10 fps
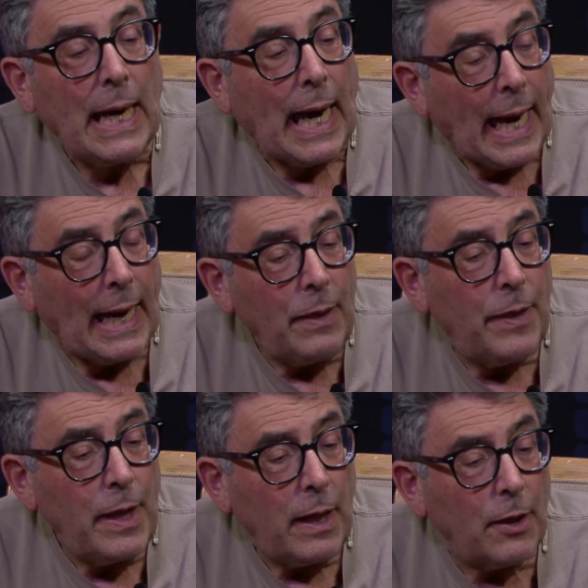And
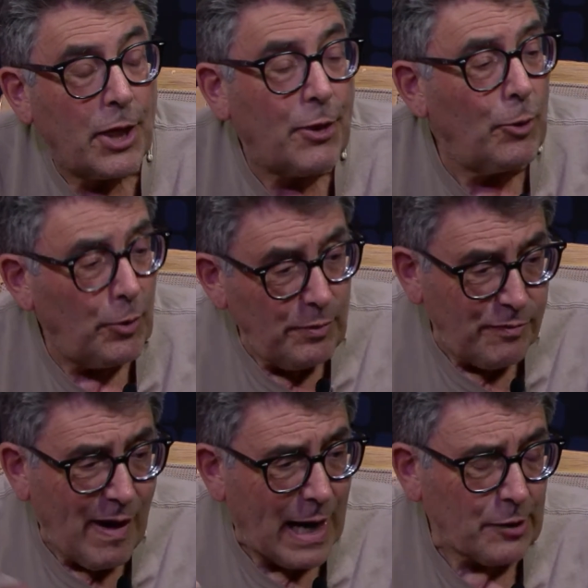through
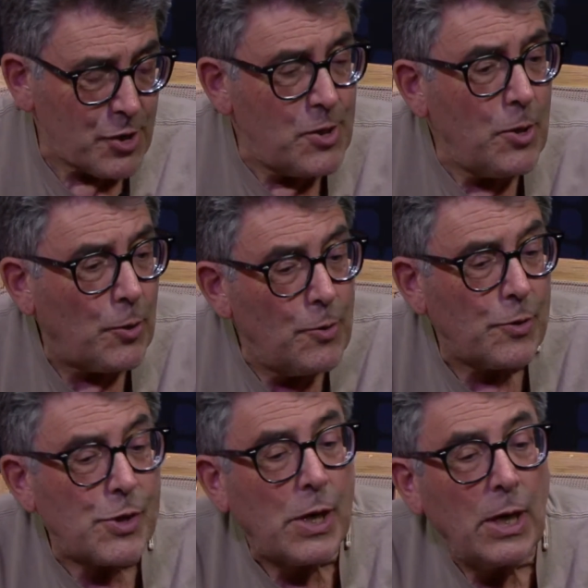Fox
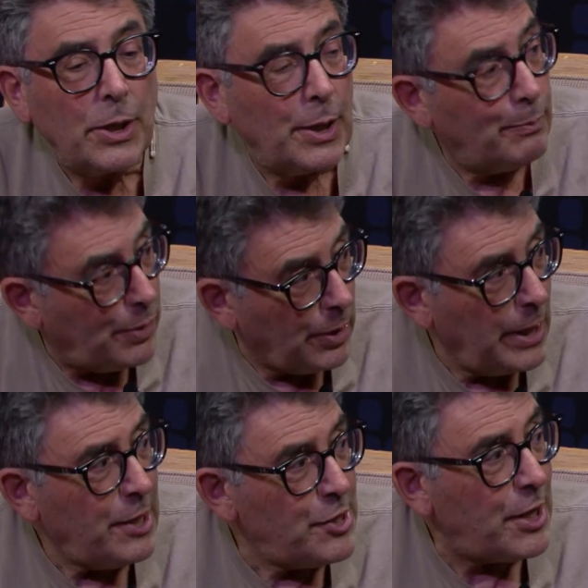News, the
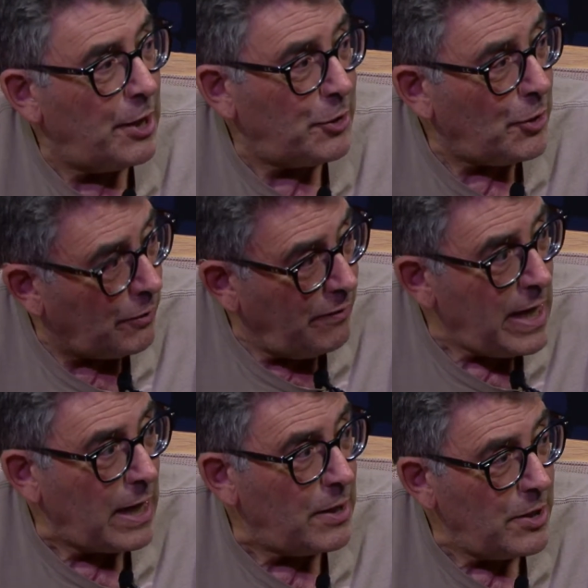police
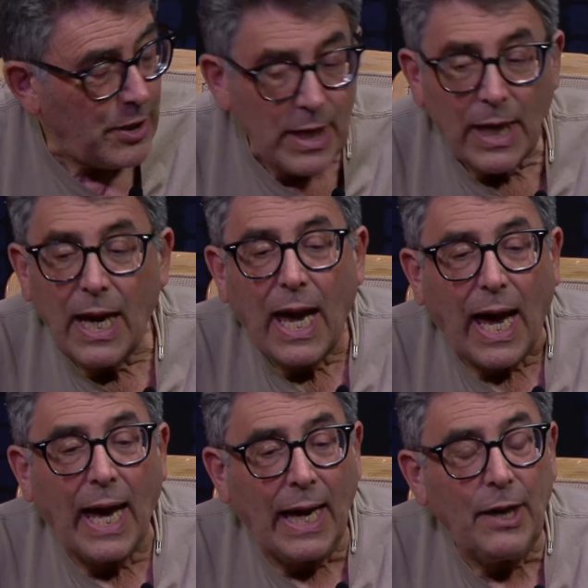intervened
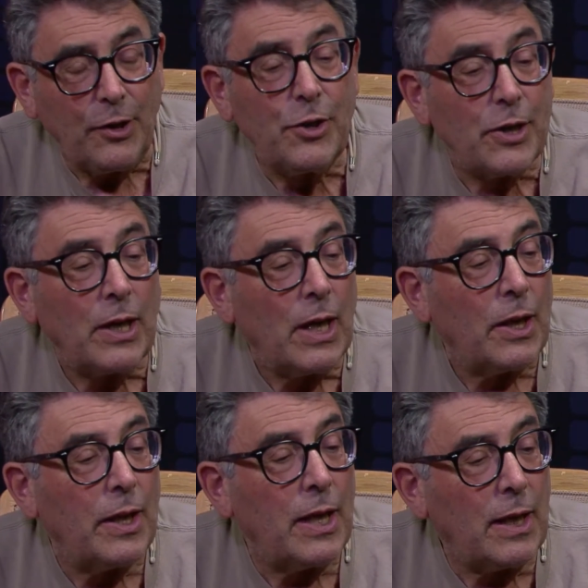and
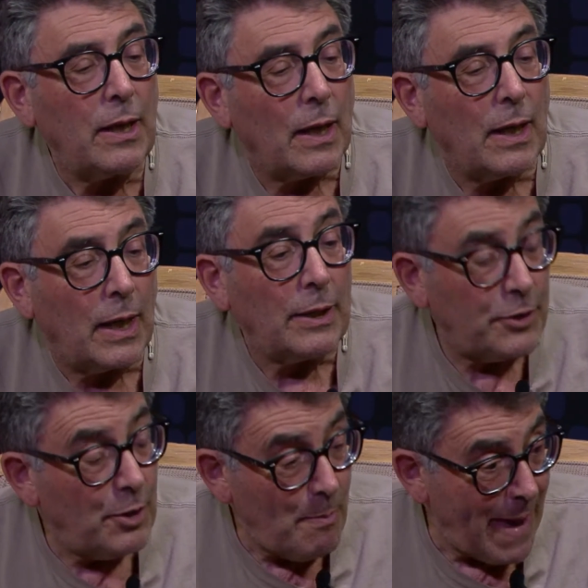
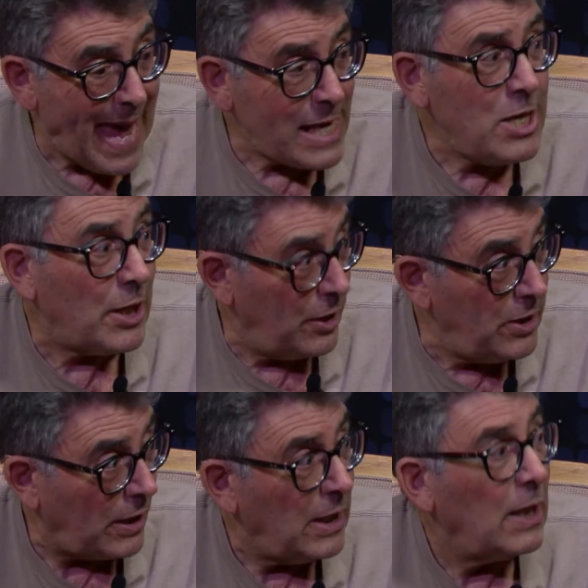
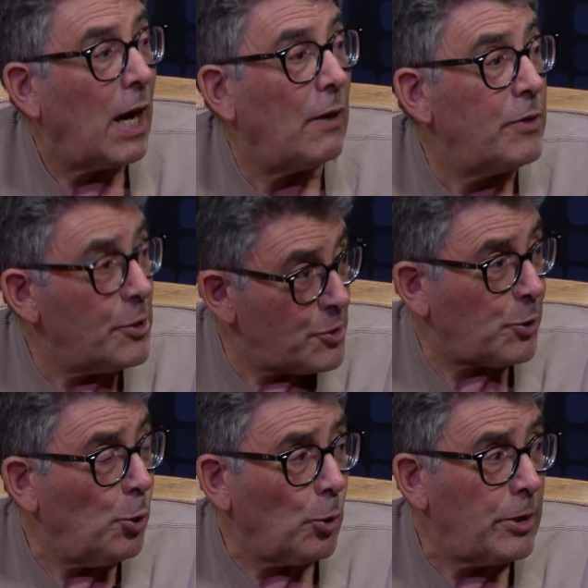demanded of the
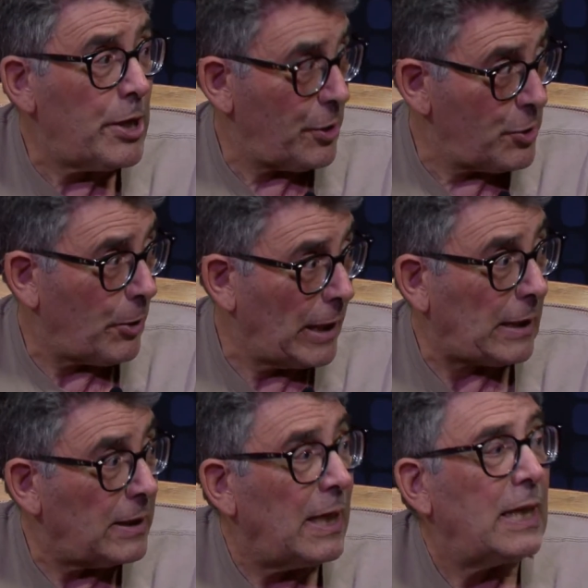school district
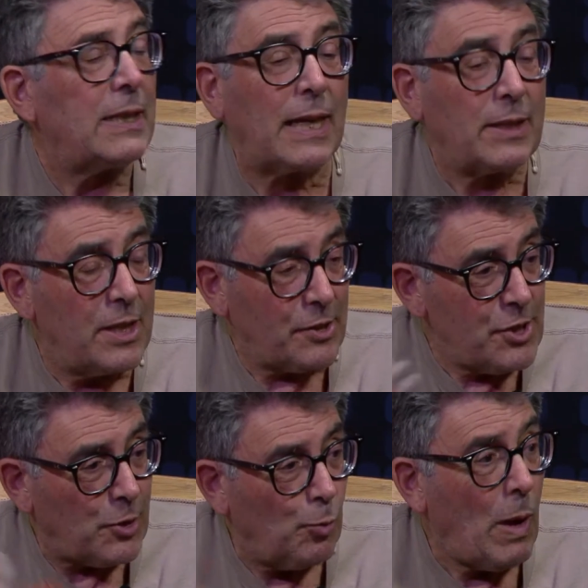that
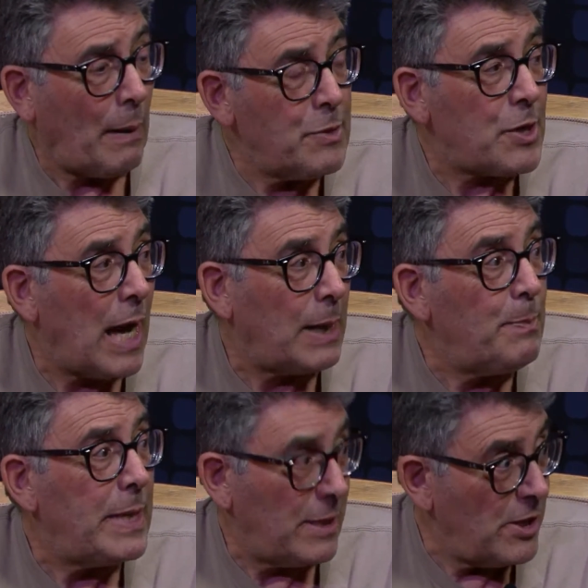this website
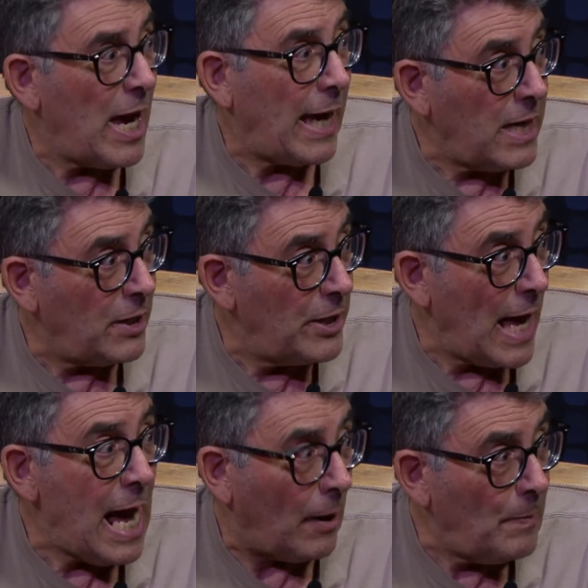be taken
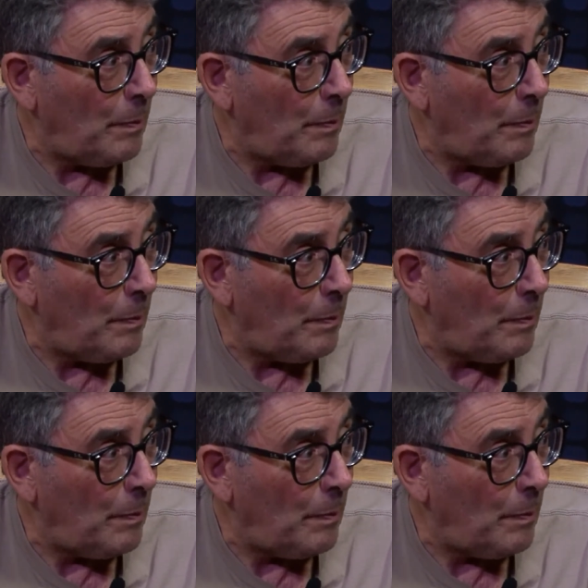down.